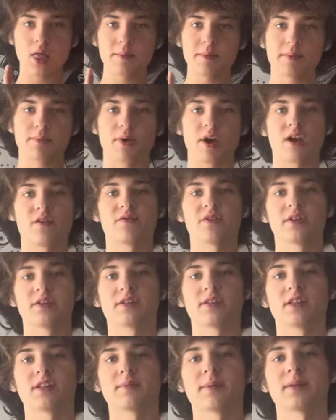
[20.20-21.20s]
let me
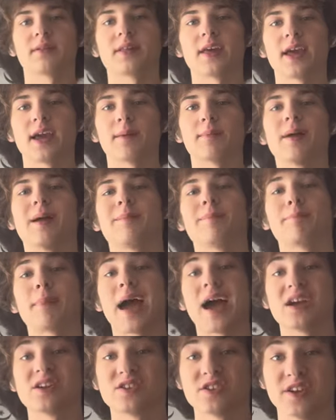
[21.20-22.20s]
preface this by saying I'm not
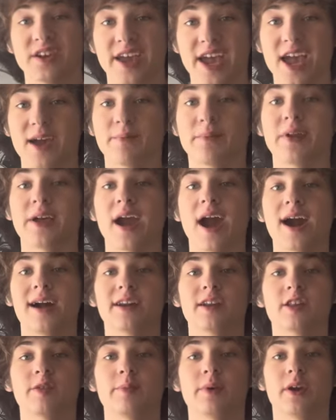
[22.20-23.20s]
bashing gambling
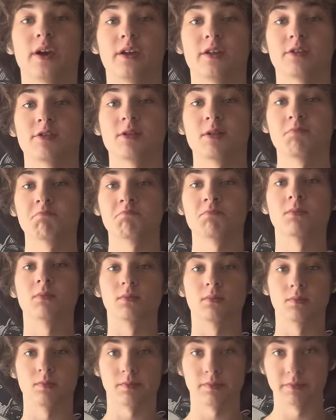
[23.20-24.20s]
addicts because
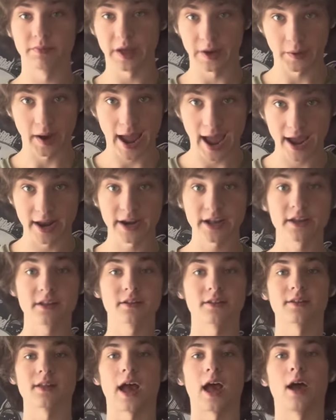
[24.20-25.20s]
they're
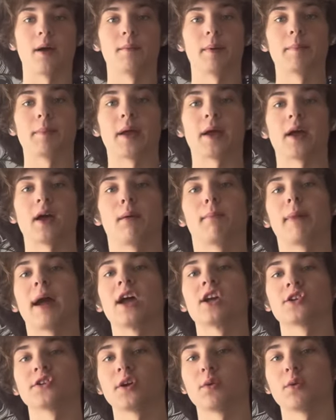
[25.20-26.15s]
addicts. Um, I'm not gonna bash